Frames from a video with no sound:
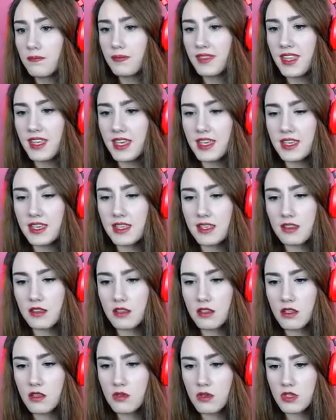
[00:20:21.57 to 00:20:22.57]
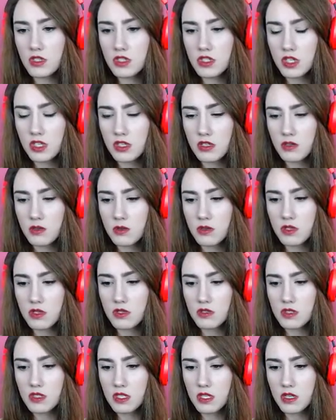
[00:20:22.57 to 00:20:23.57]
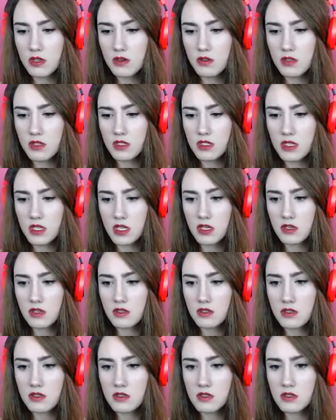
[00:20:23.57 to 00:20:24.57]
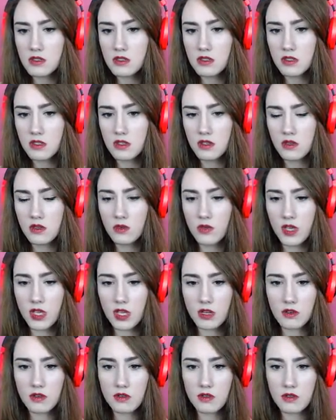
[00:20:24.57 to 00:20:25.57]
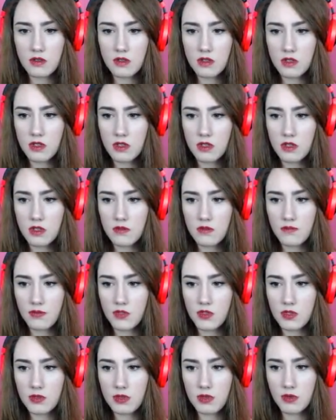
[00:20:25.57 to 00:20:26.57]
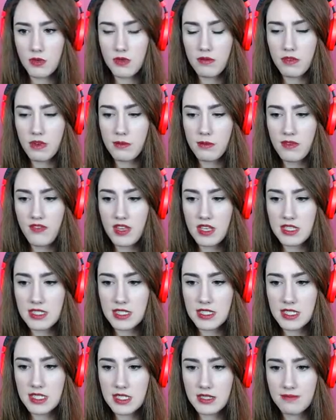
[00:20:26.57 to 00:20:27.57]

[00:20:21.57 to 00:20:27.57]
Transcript: Yeah, I'll always check the corners under the stairs. Wait. Something right in front of my face.